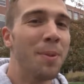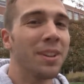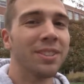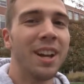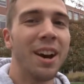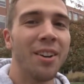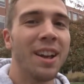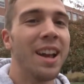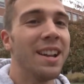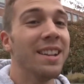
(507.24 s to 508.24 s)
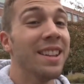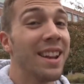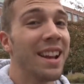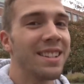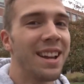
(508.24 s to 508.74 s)
to bust out at the
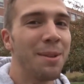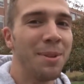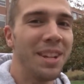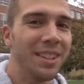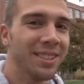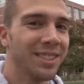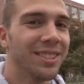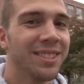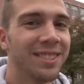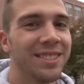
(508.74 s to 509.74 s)
nighttime is.